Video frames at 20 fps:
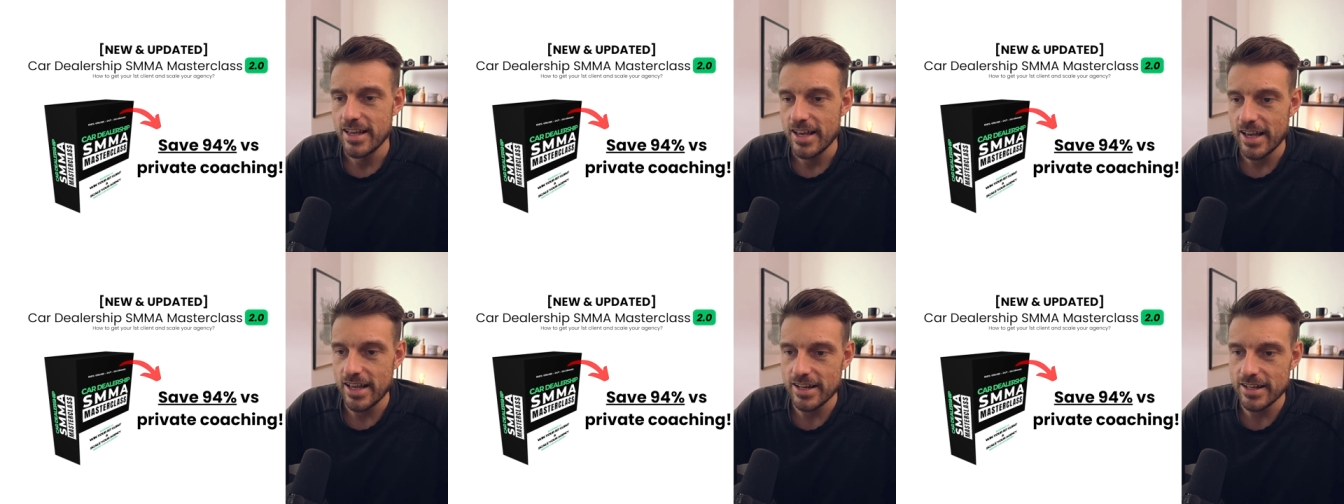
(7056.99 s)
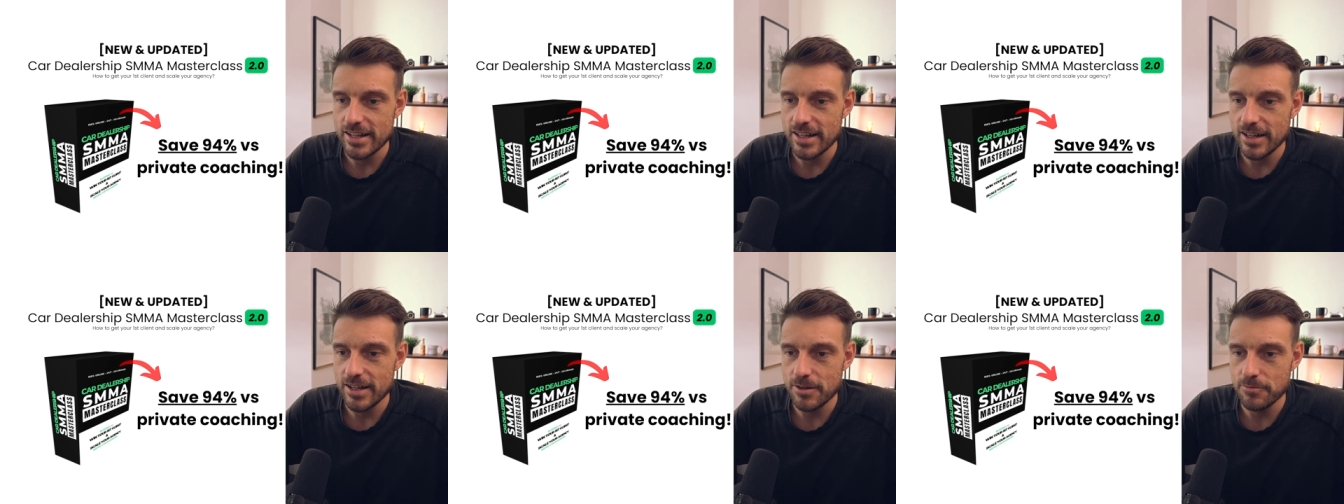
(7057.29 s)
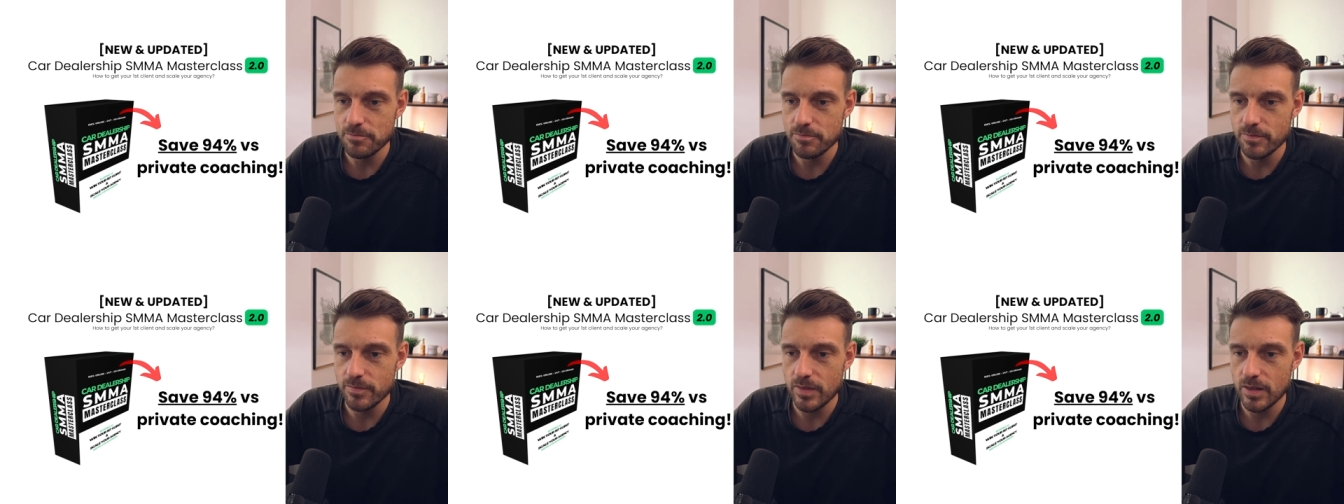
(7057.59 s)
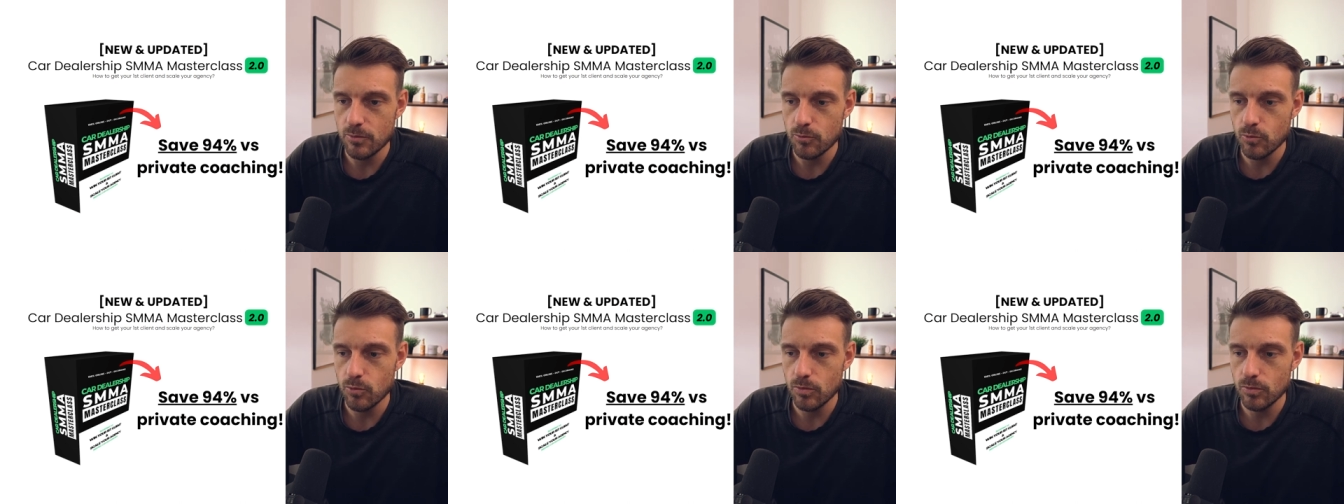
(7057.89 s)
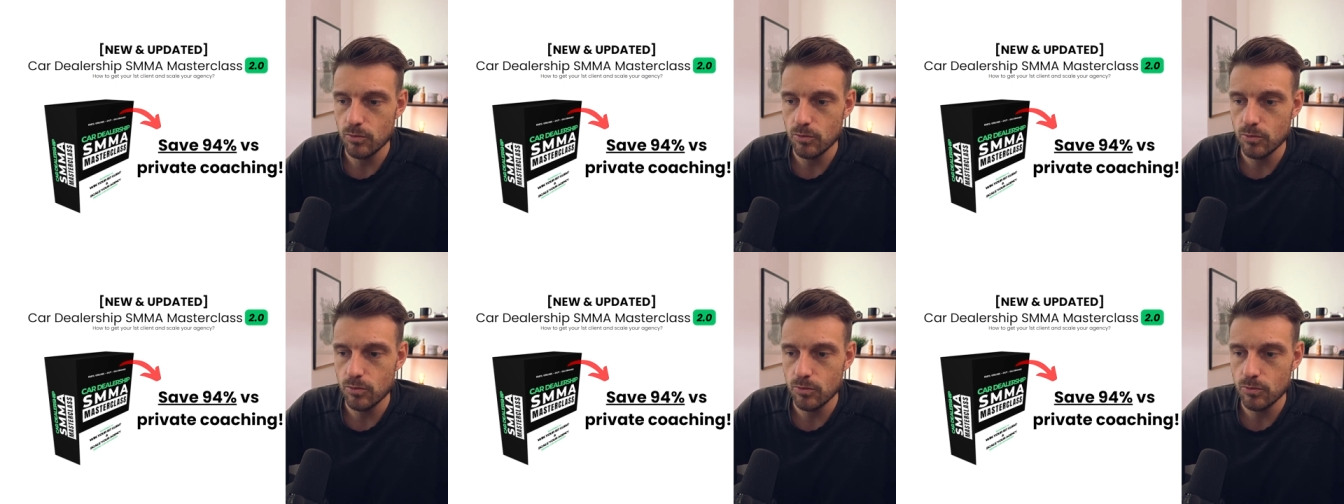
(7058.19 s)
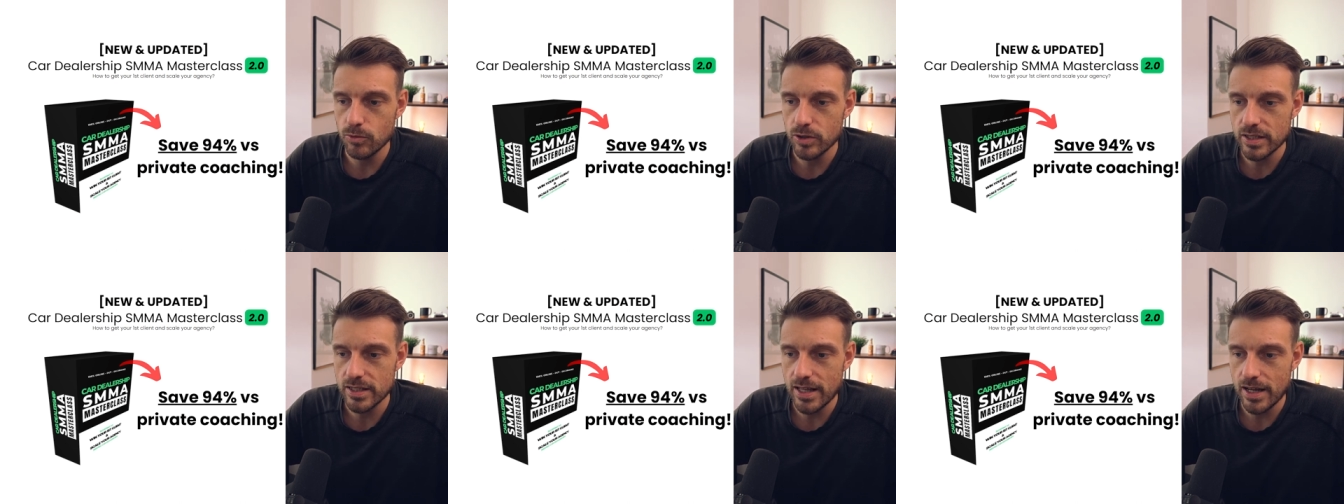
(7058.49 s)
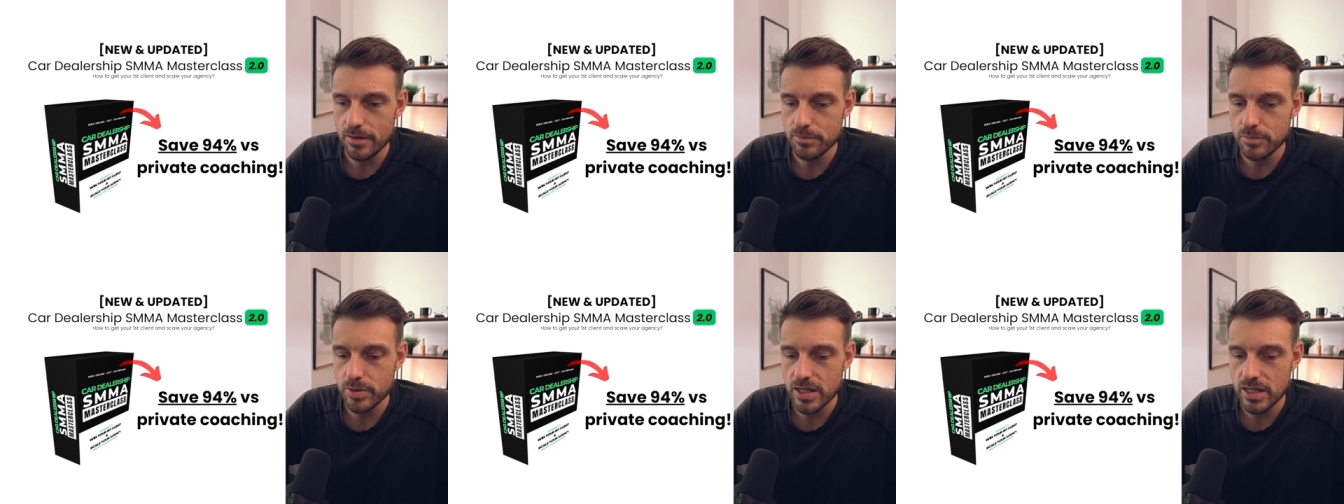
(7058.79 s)
And um, w- would
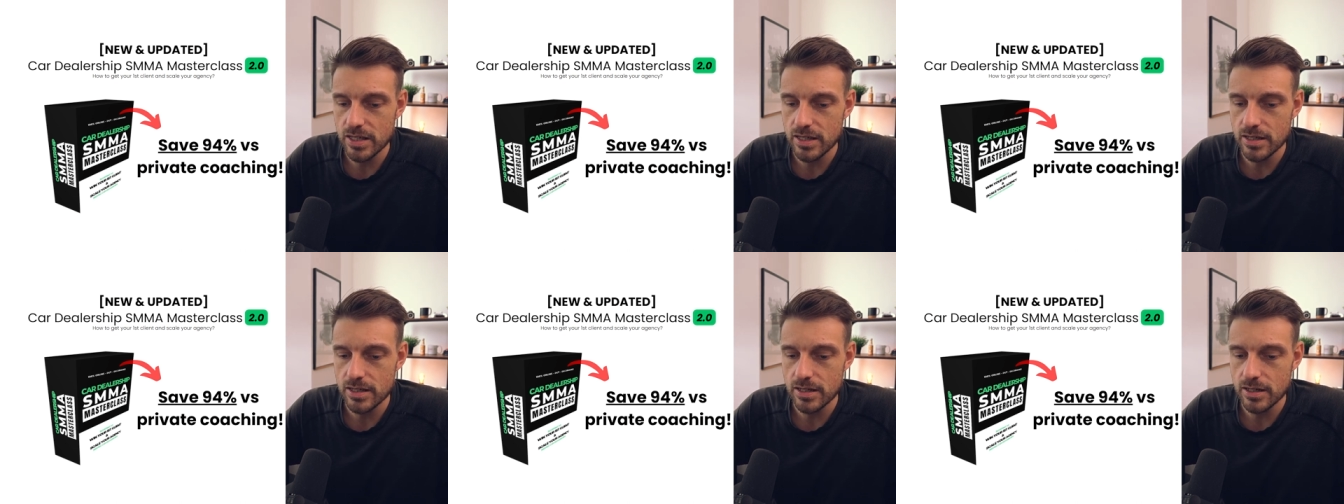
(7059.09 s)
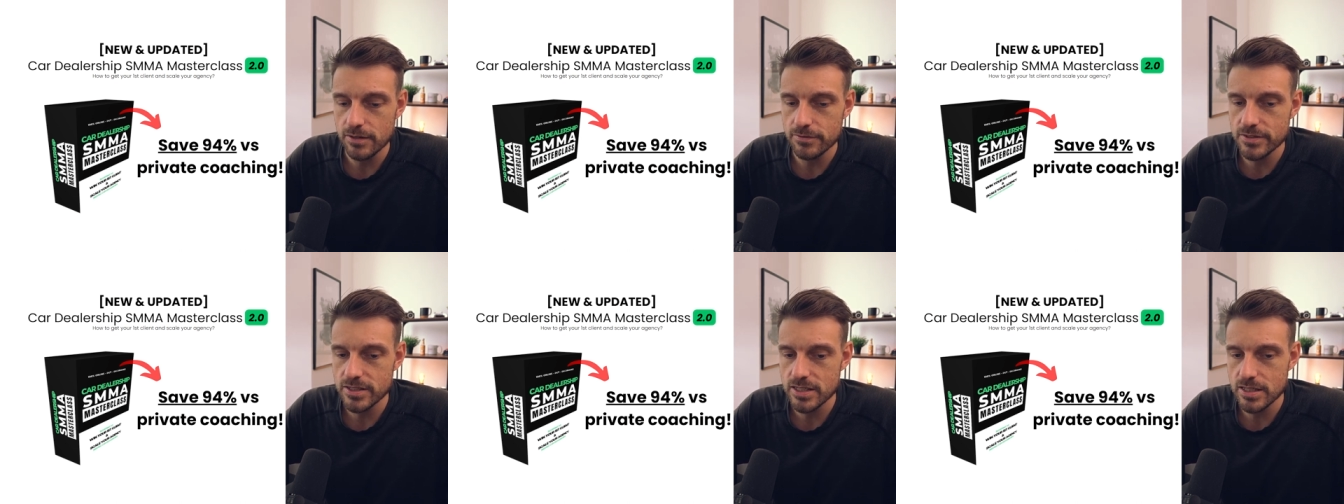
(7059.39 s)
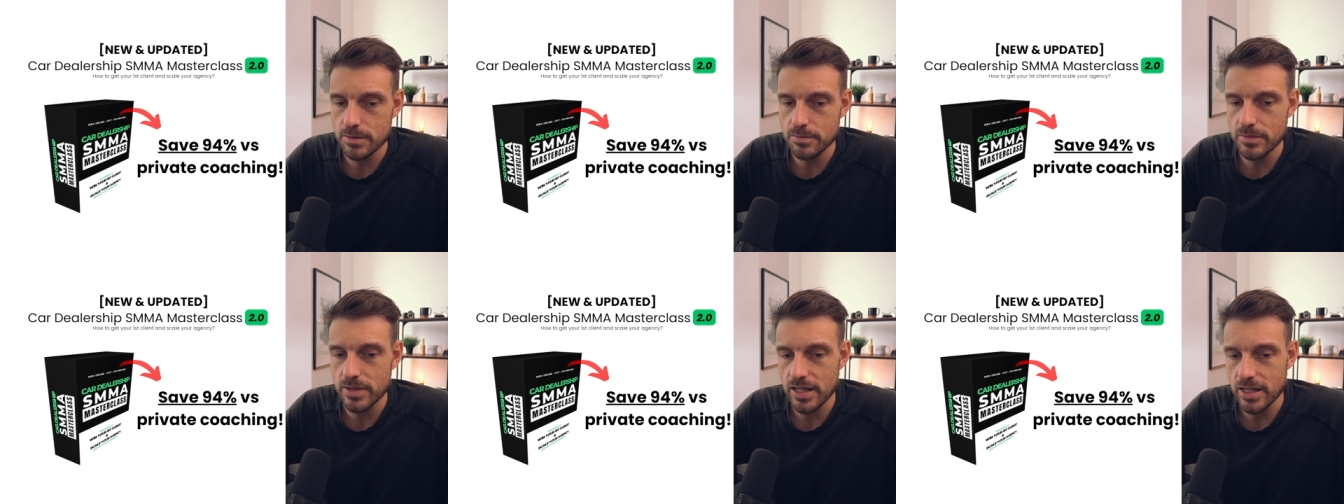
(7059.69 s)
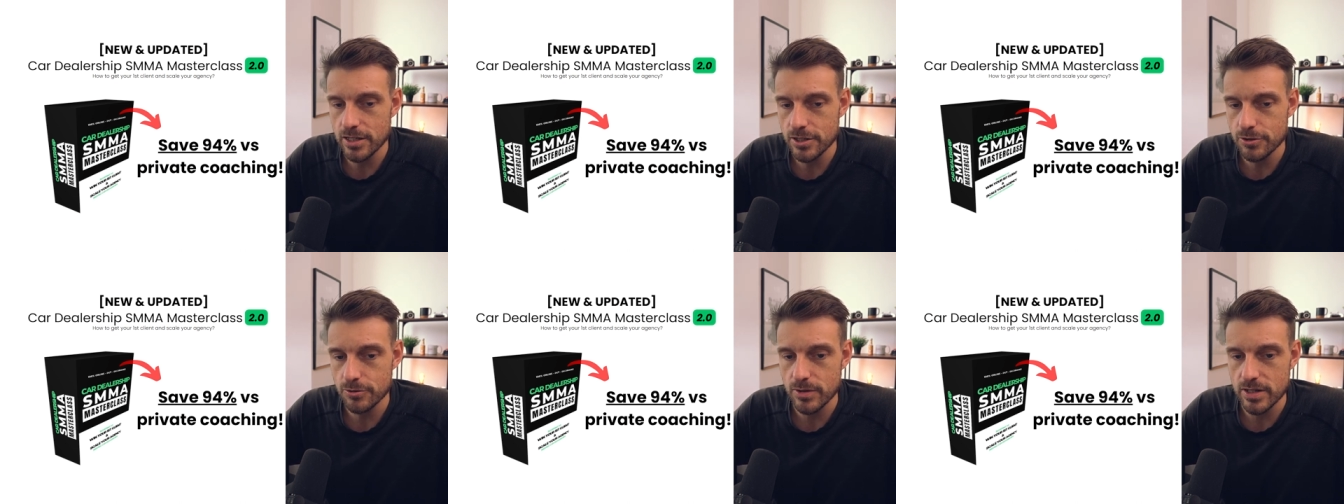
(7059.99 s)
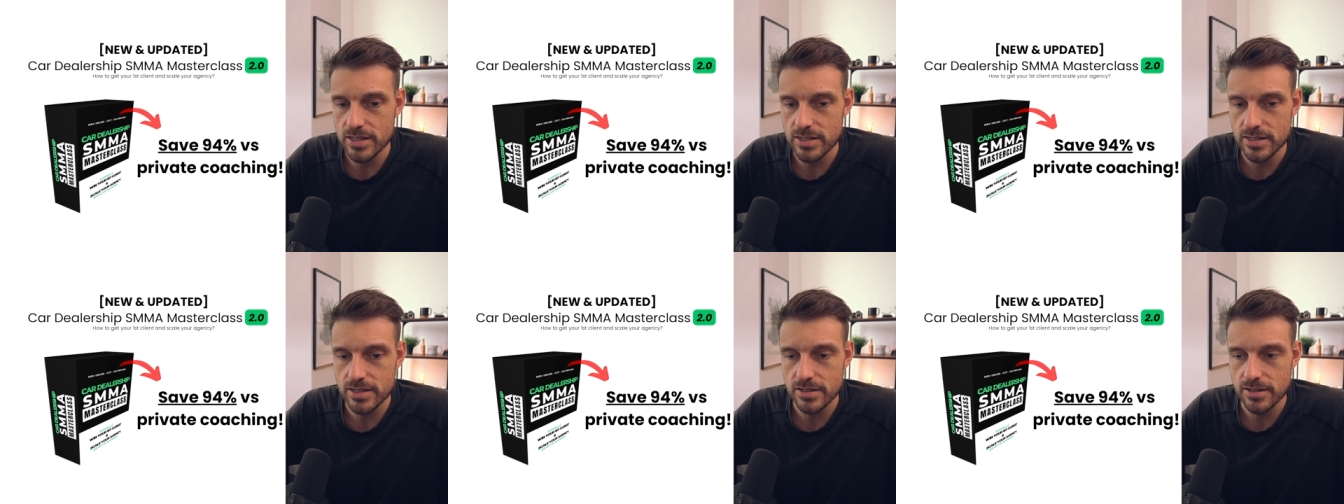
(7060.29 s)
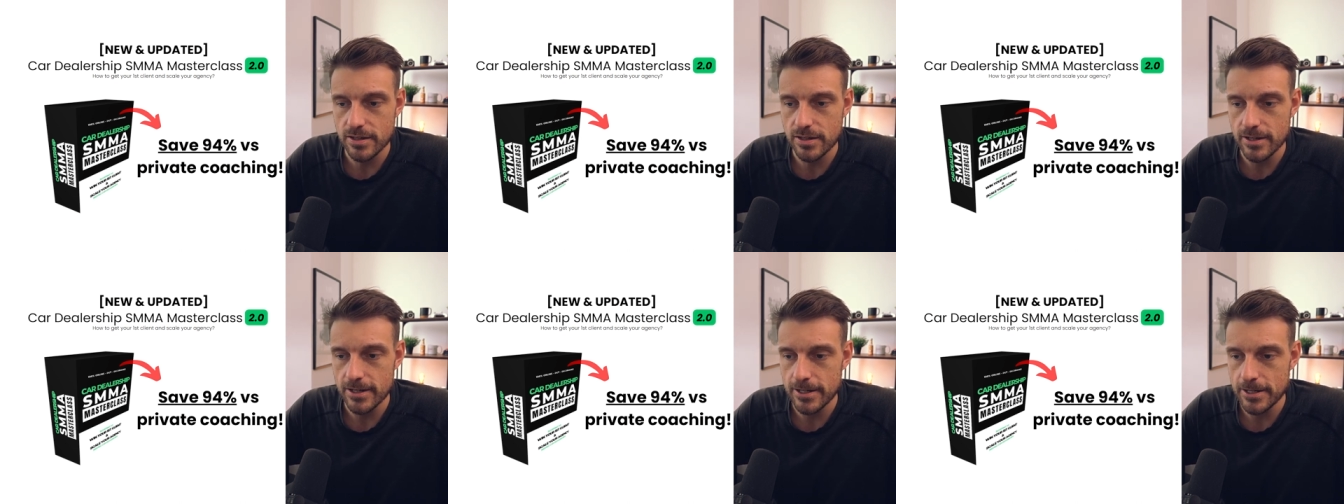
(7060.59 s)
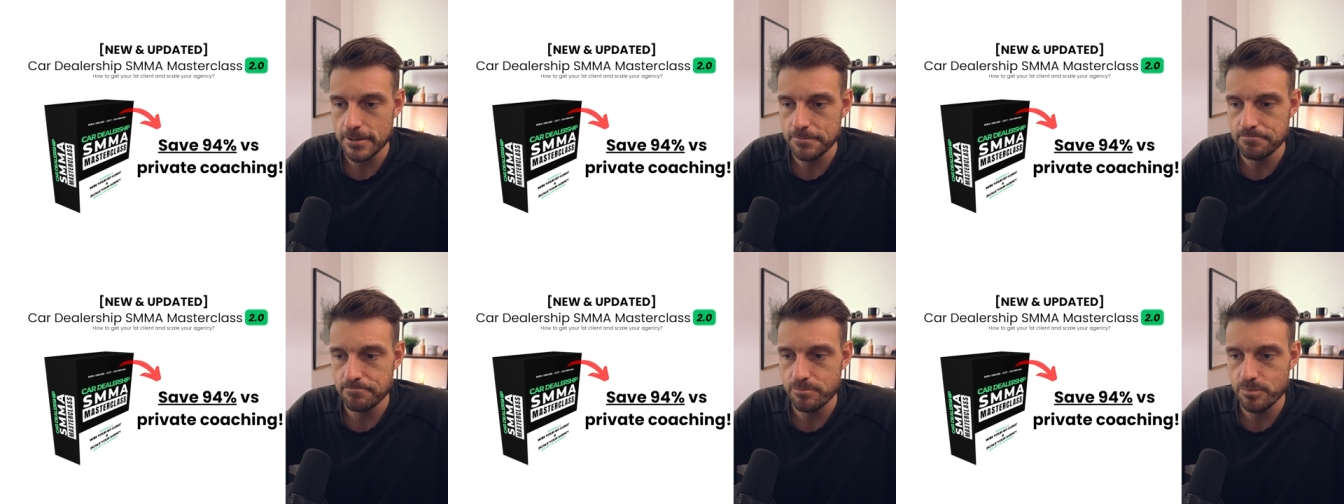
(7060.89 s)
that be of some interest
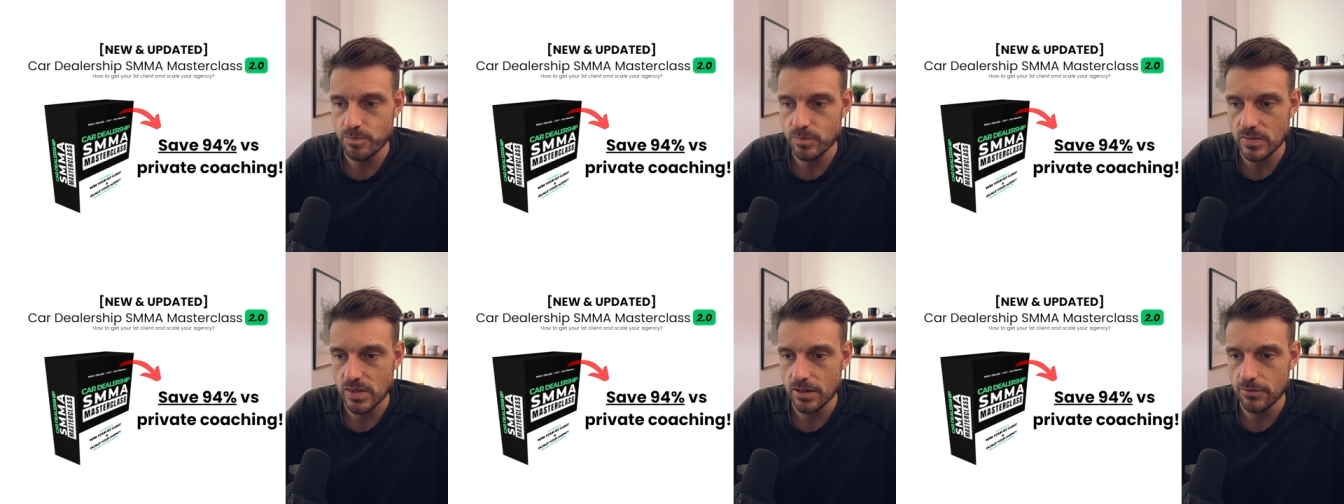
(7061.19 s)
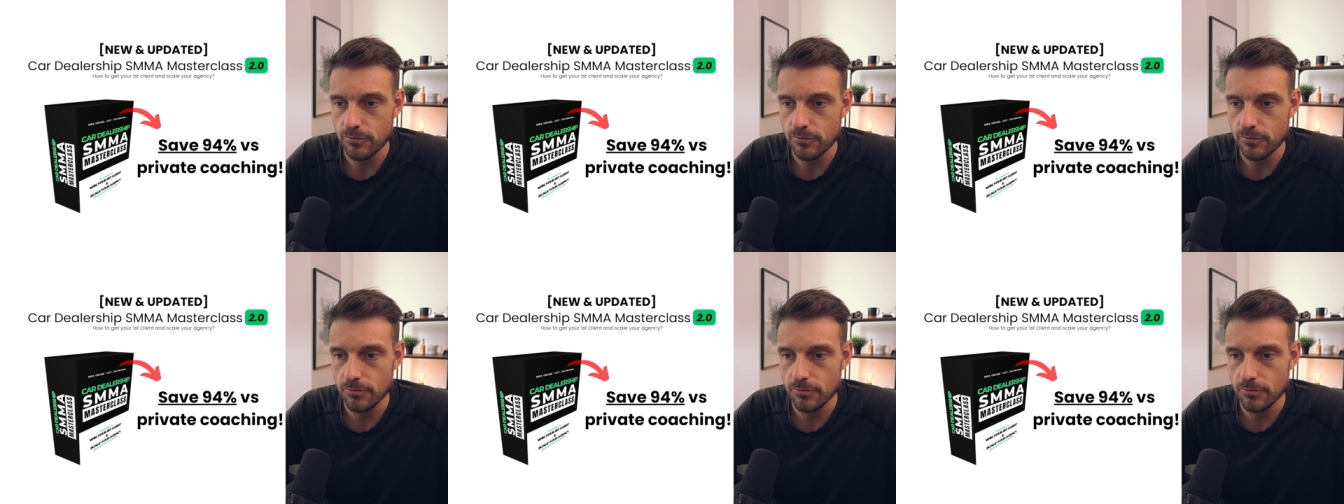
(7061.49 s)
um,